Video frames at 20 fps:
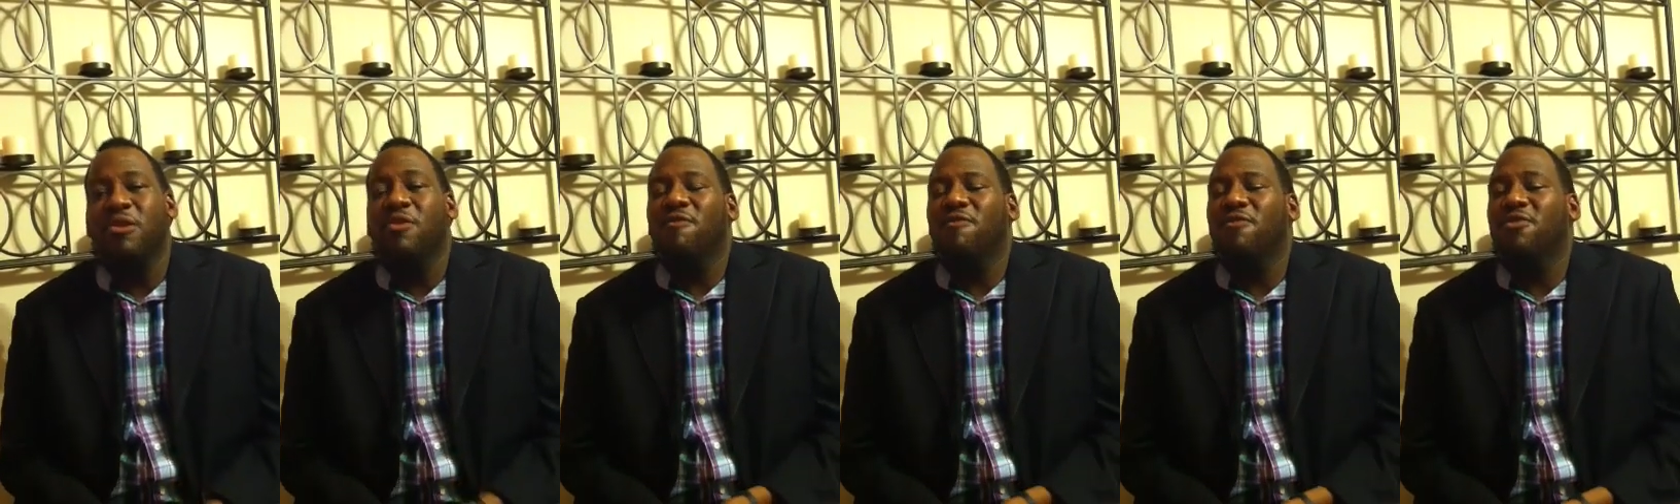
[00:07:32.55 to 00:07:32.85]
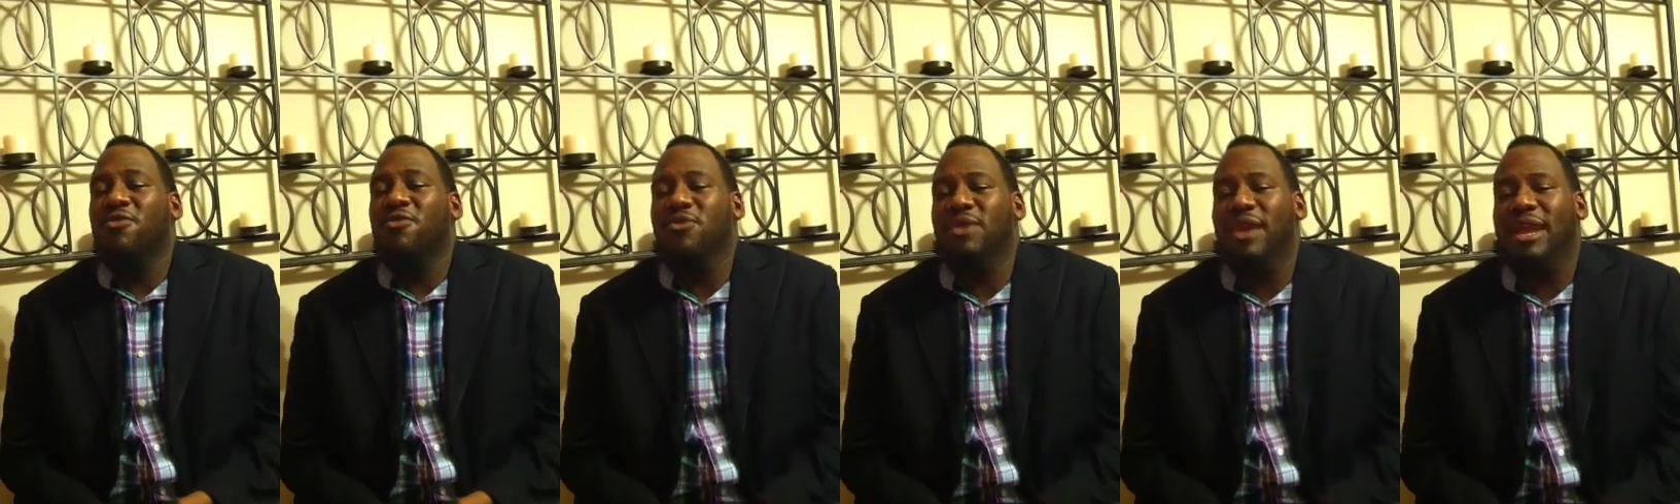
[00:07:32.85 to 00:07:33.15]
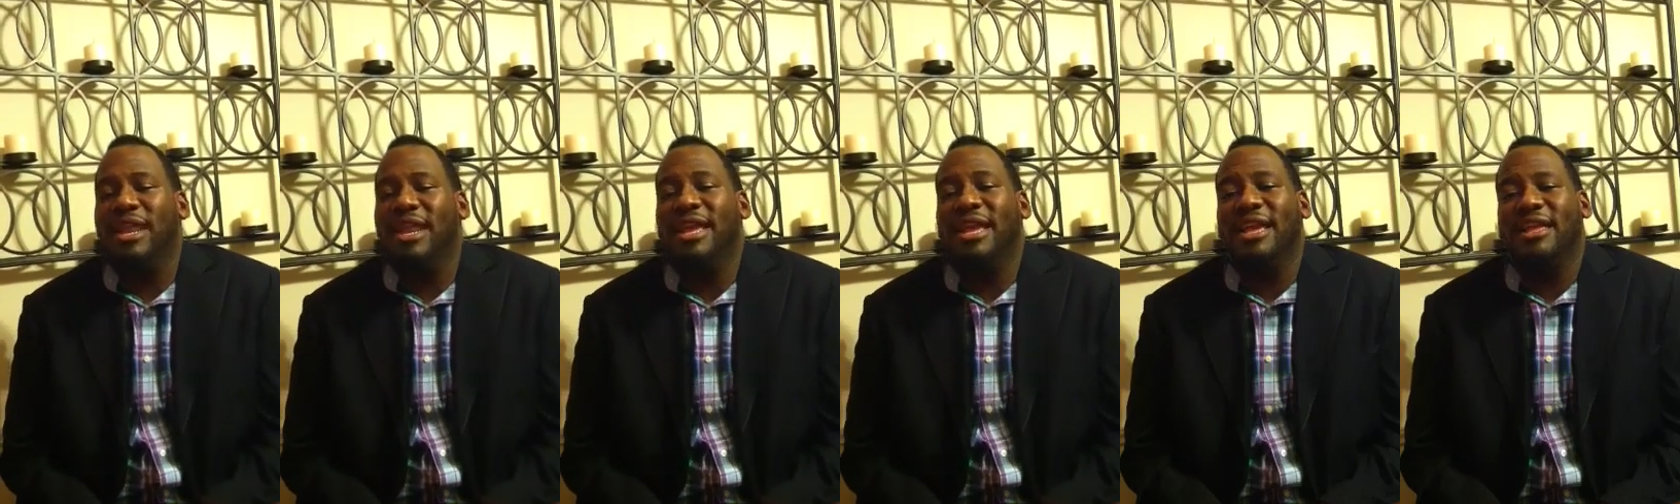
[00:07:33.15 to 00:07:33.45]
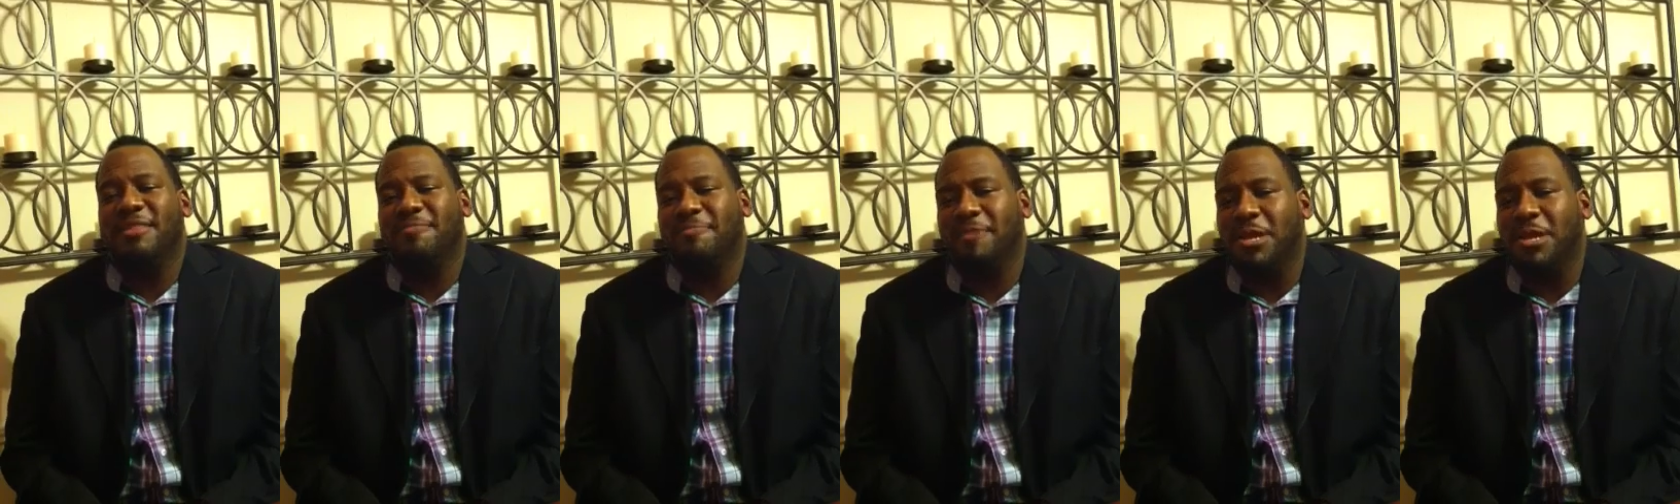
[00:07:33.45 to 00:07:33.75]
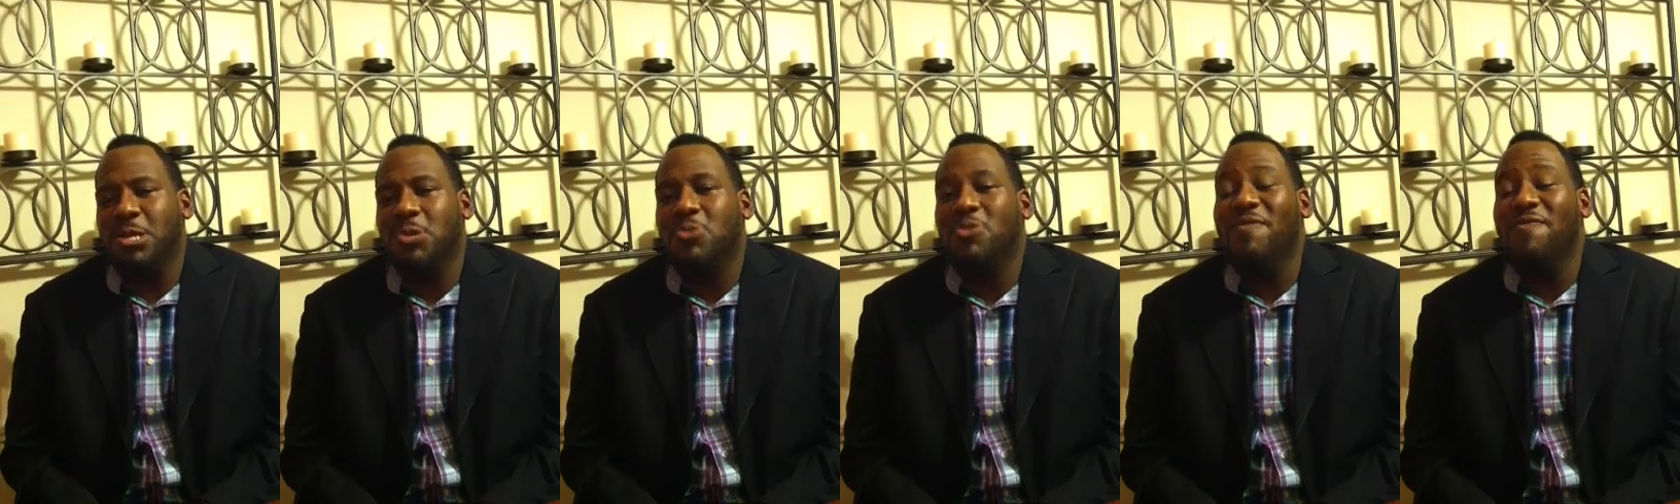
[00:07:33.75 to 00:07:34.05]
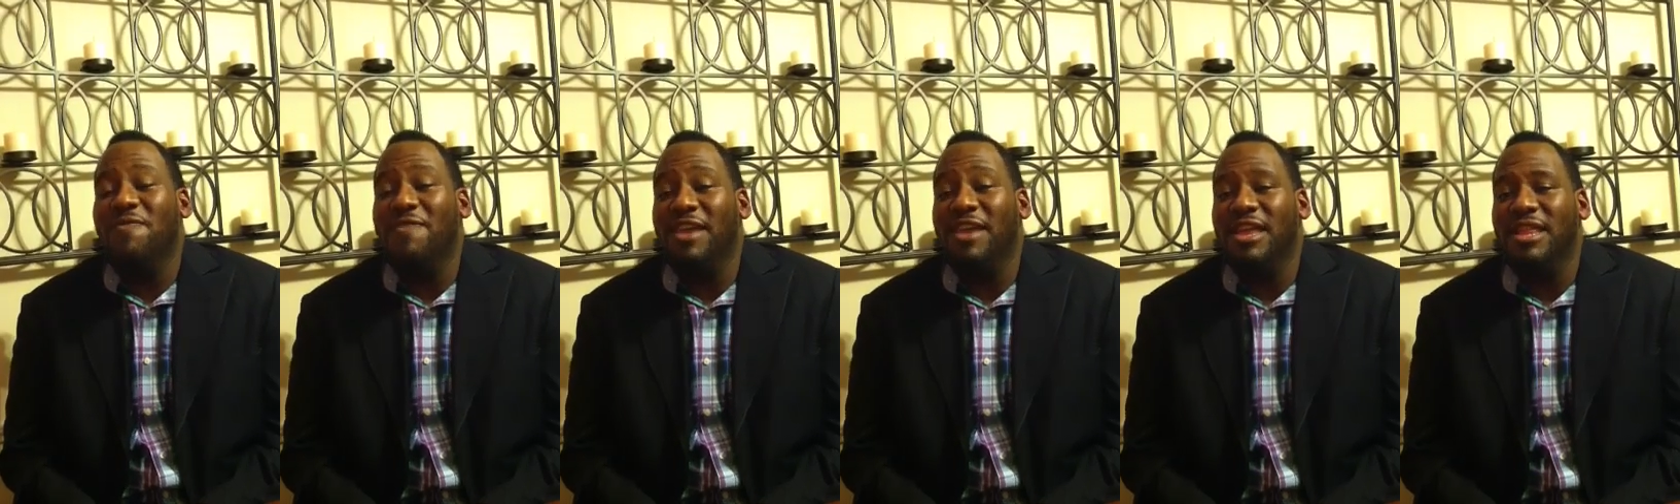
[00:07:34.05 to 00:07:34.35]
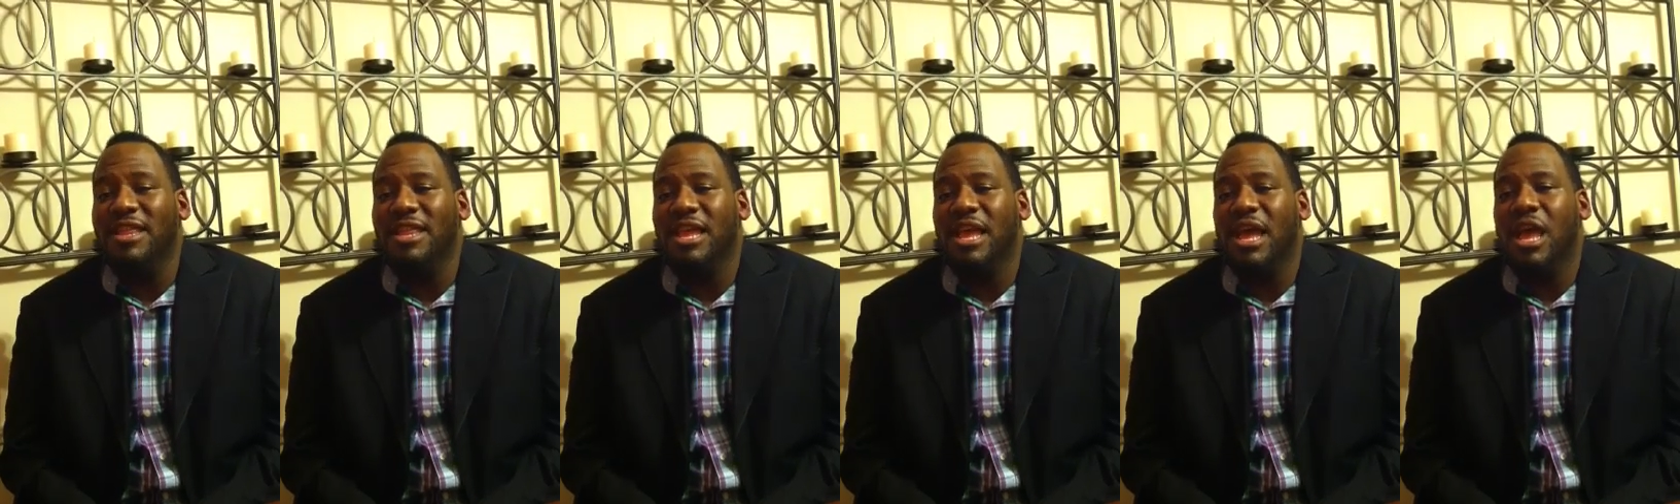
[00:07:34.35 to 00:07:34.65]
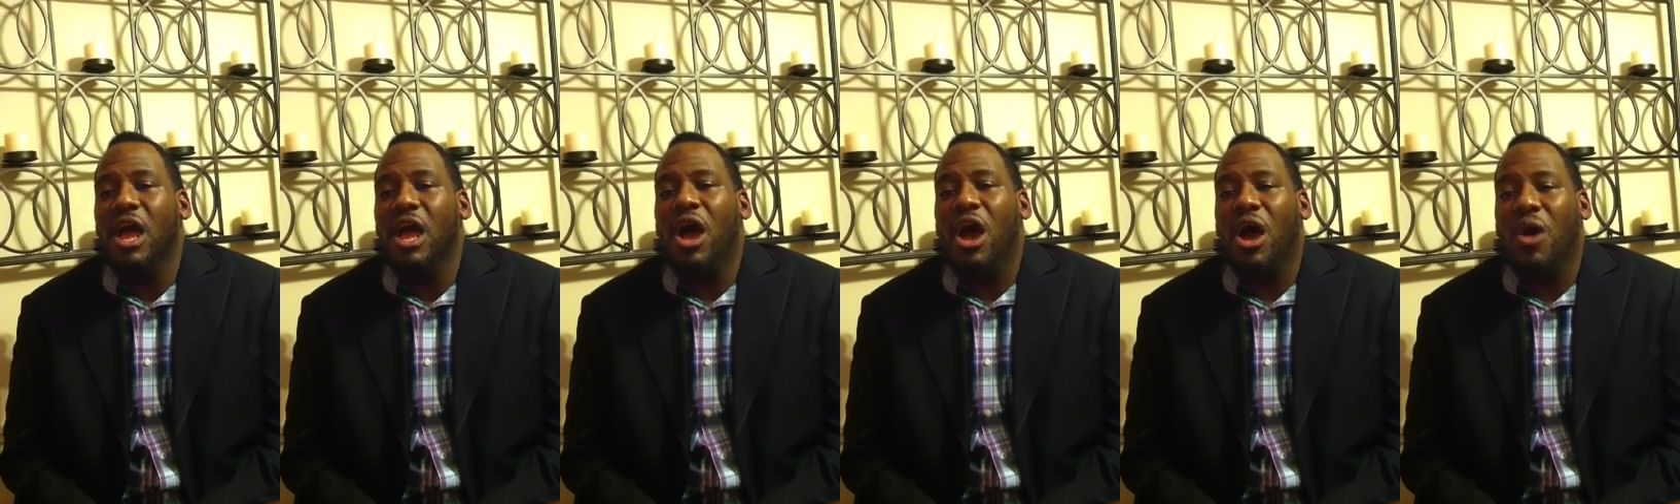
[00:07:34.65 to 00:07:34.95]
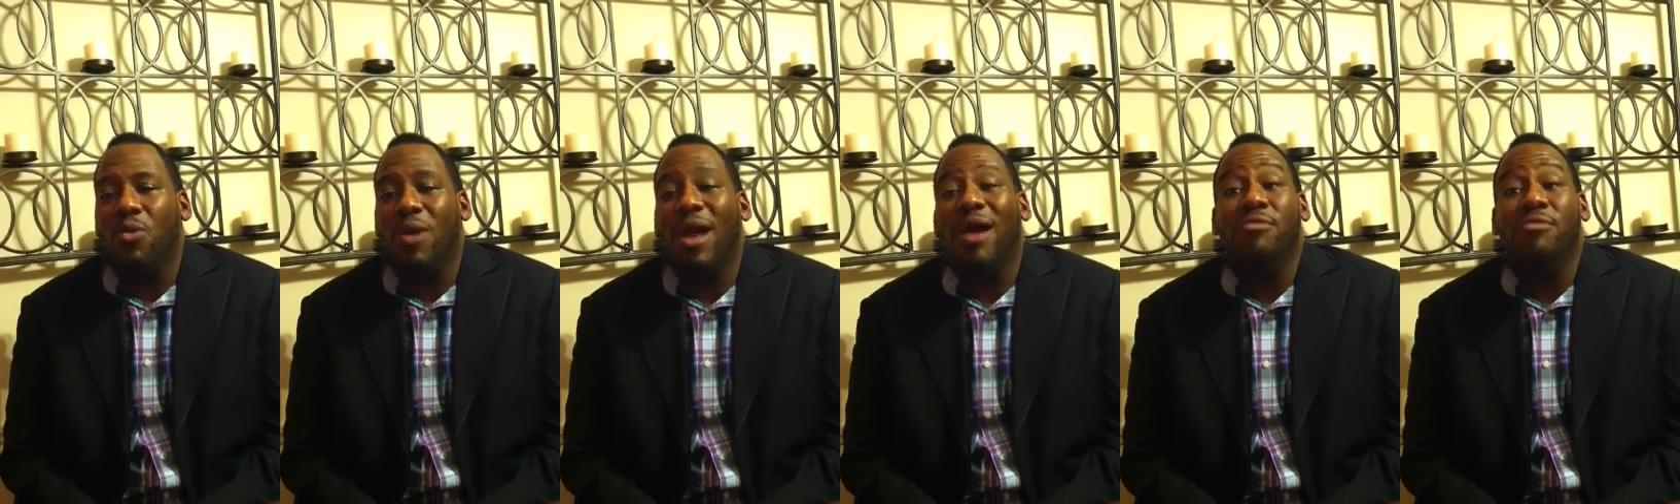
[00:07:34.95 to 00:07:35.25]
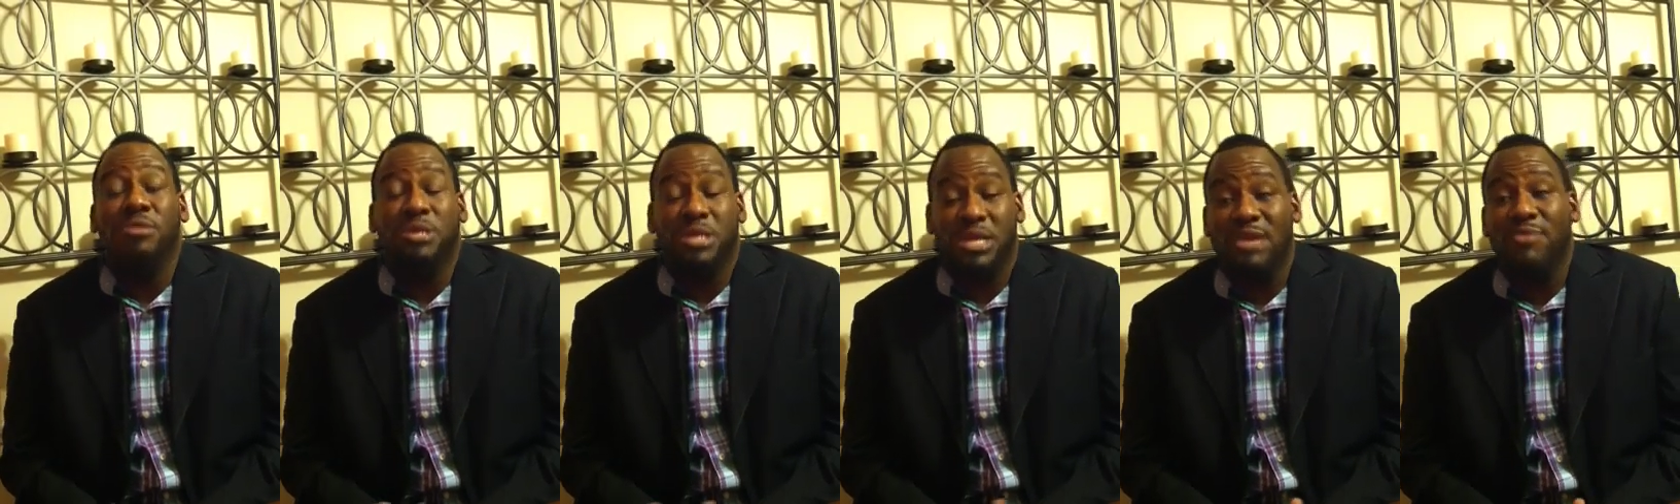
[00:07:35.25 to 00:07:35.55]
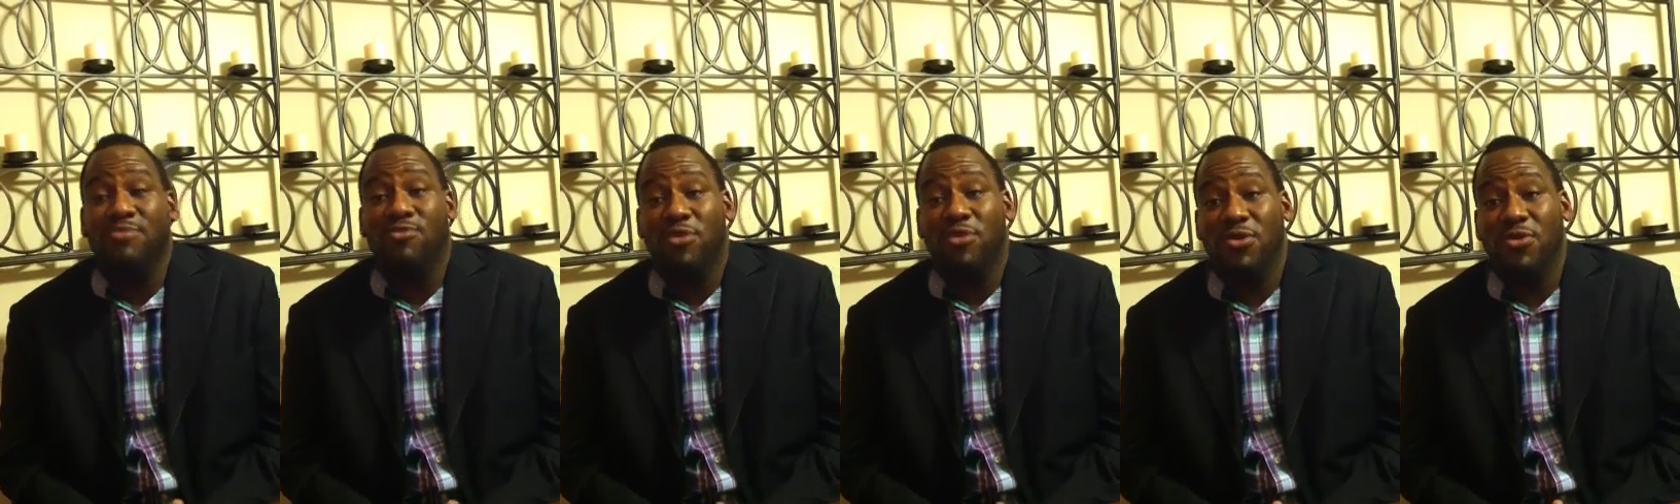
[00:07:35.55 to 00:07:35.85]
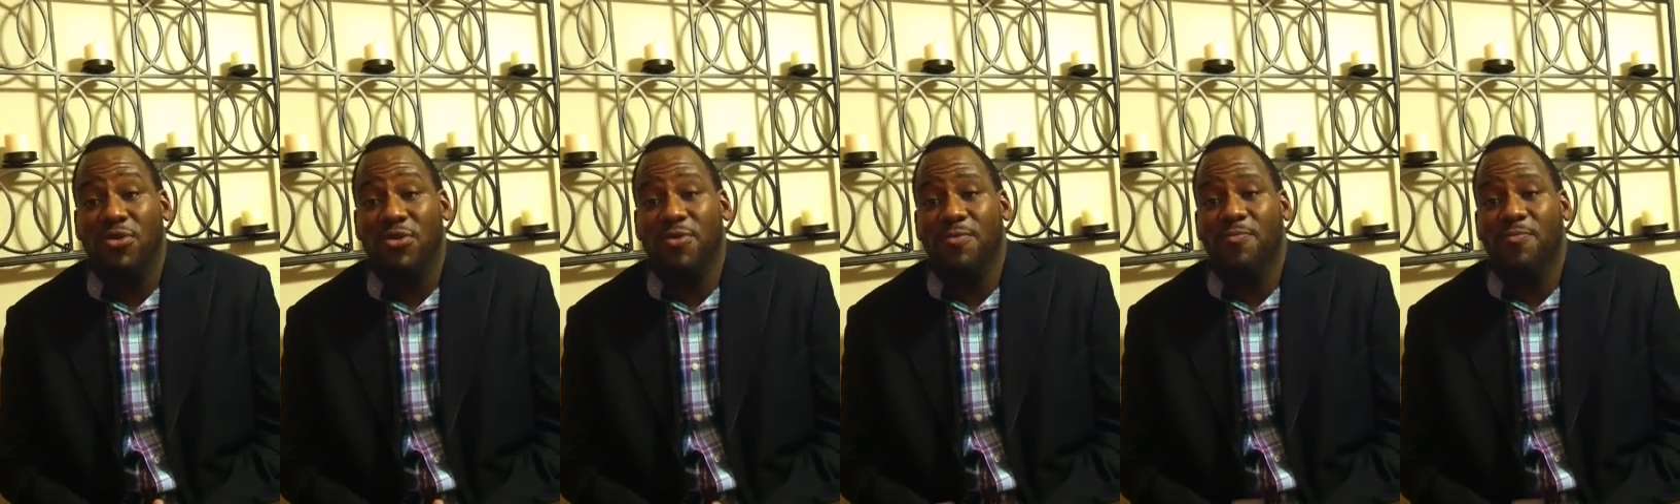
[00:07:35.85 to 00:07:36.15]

for creating a special event around teamwork.